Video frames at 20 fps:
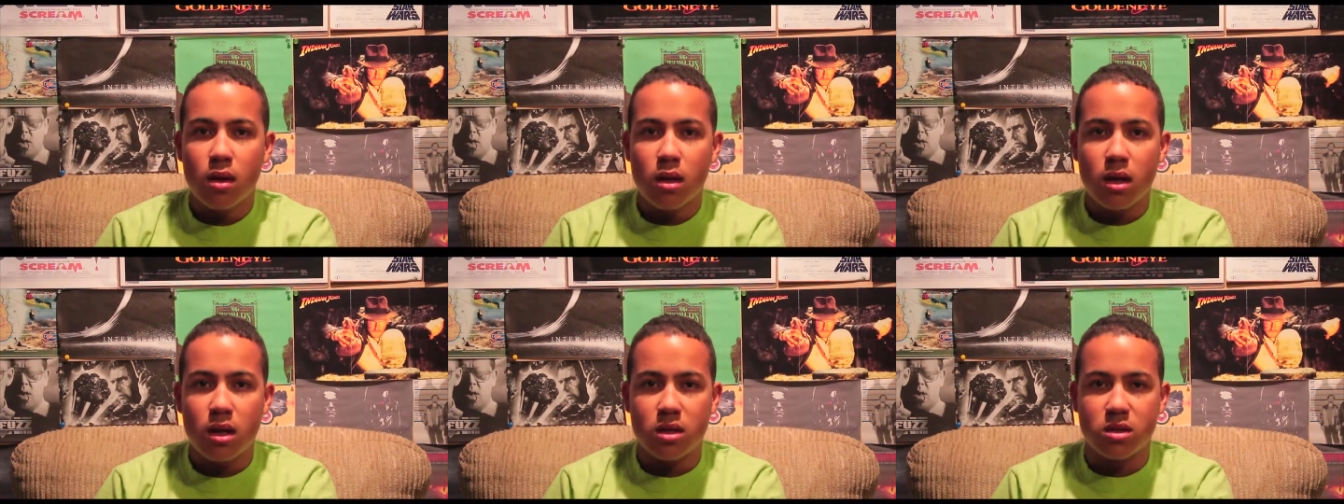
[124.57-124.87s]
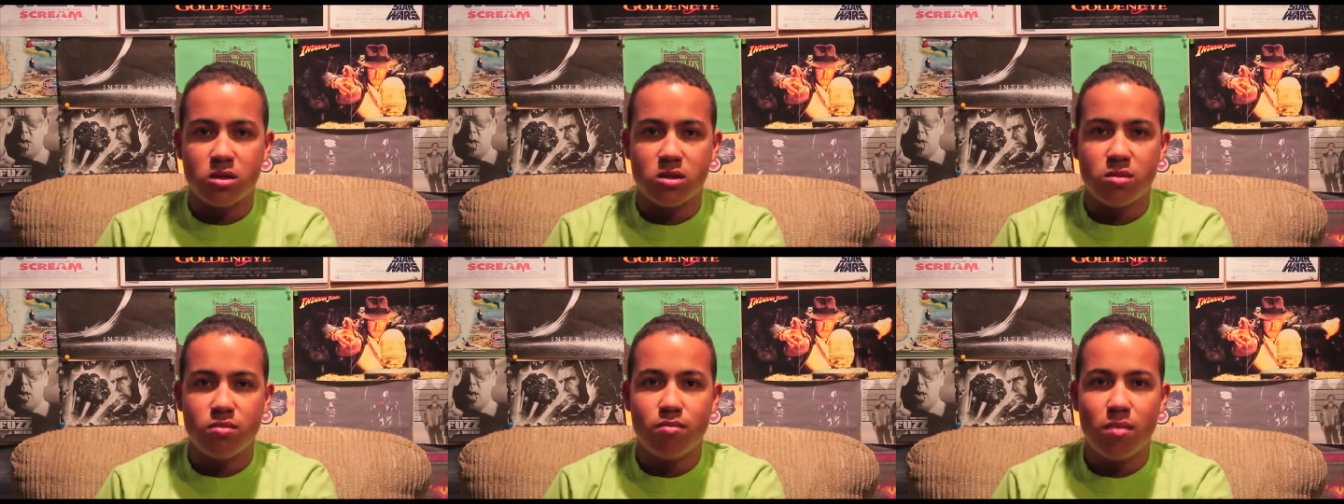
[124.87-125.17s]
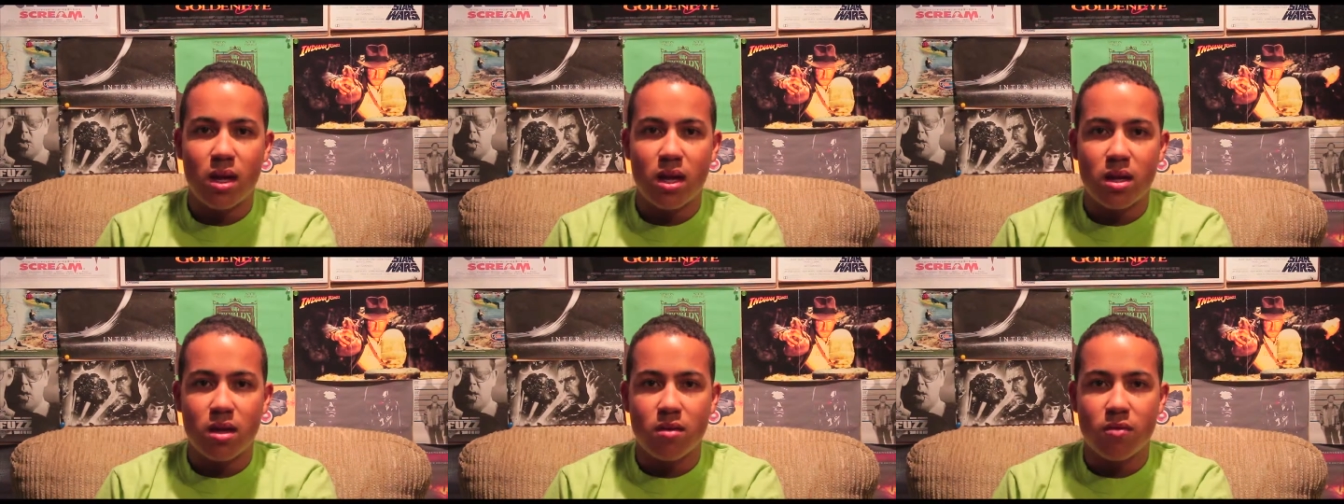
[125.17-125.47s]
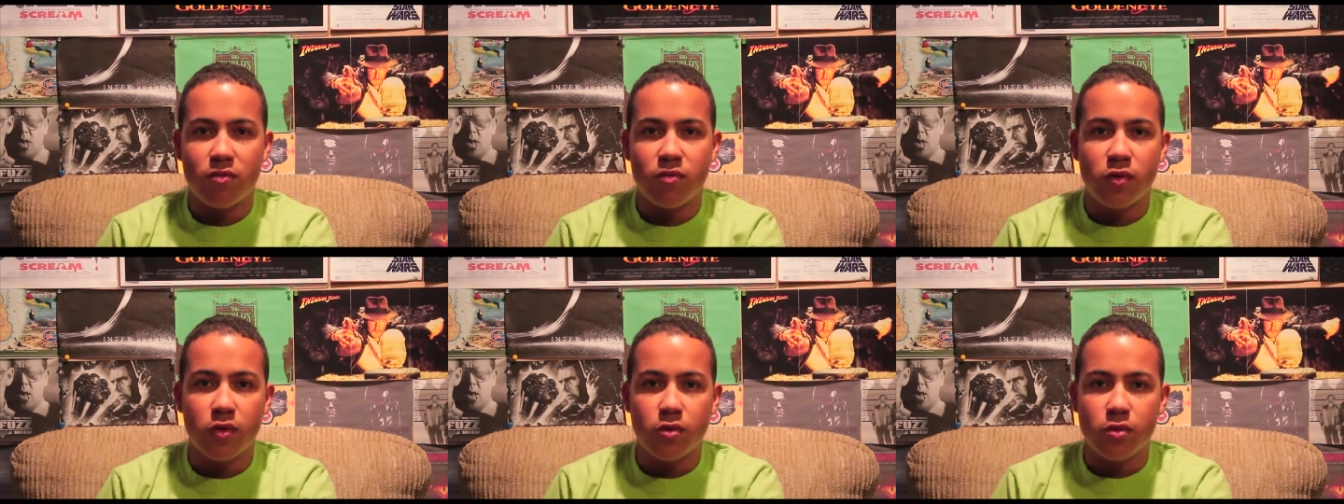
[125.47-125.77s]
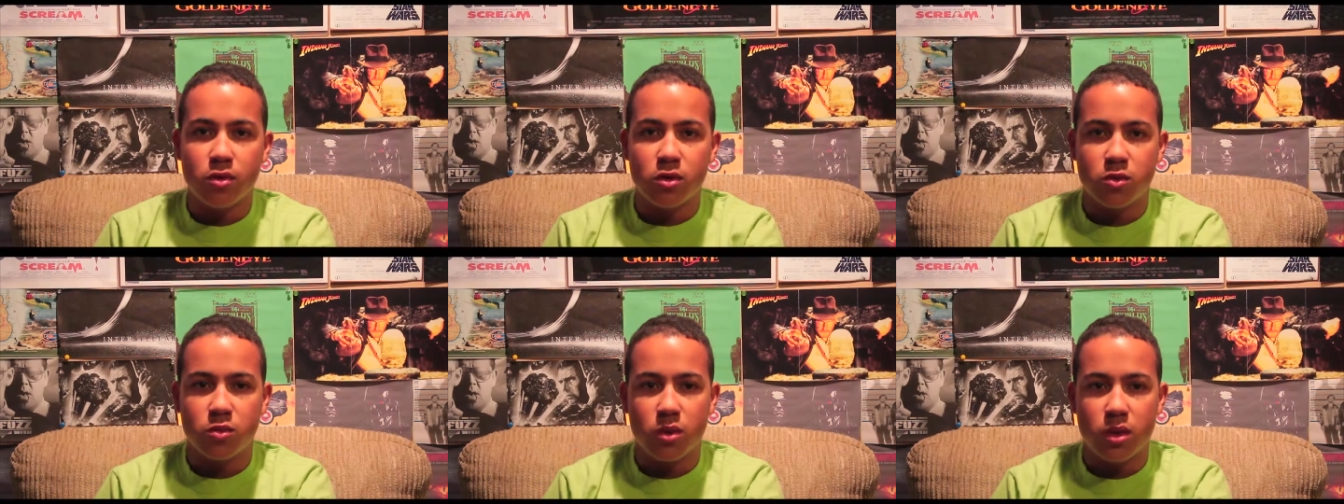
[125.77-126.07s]
as many
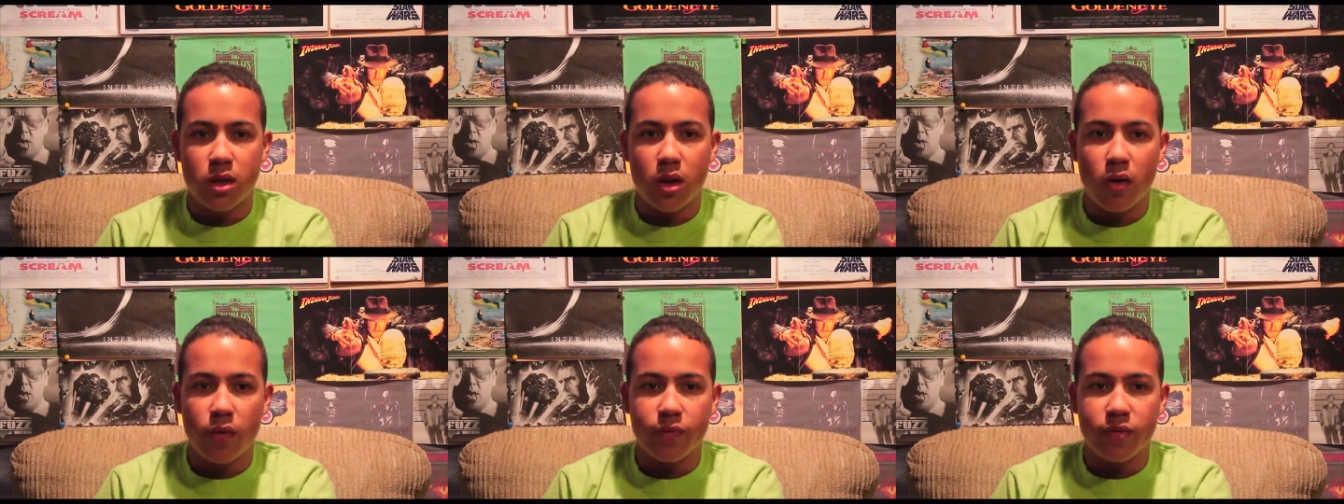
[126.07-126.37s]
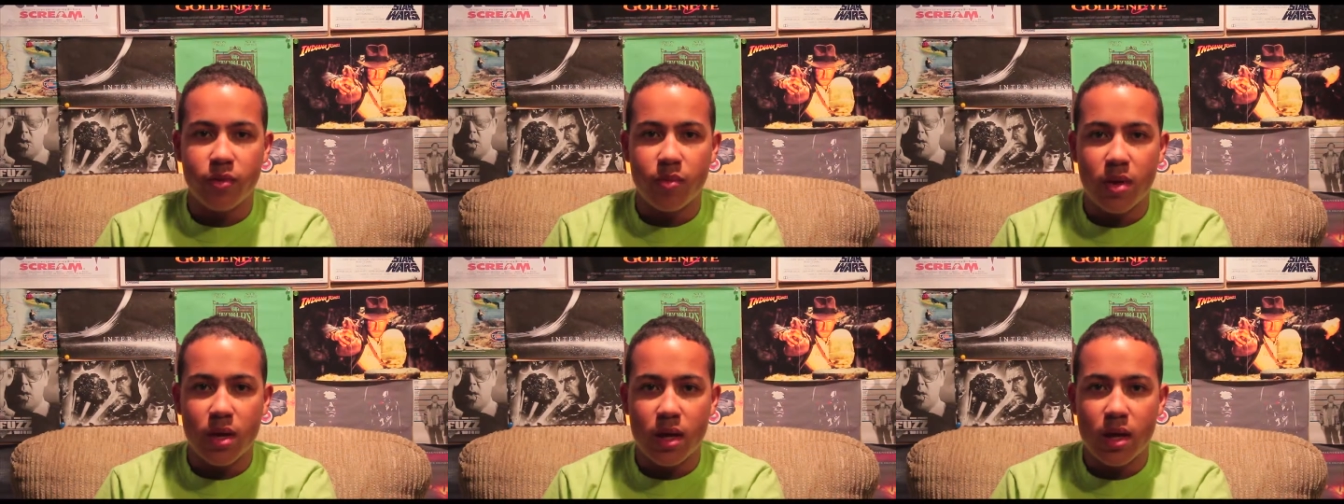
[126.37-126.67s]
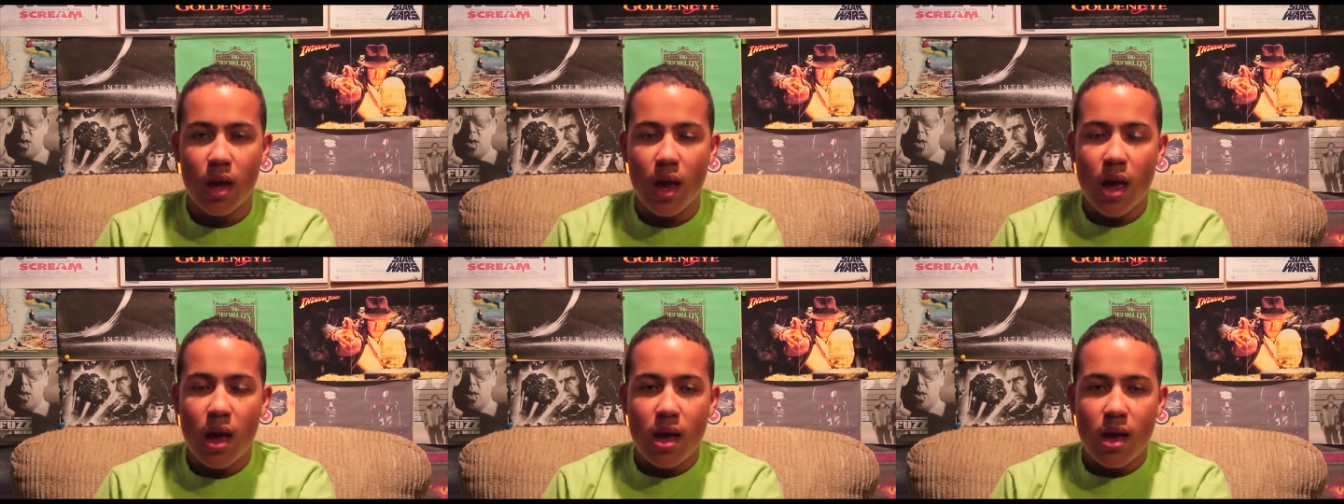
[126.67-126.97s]
viewers would know him to be,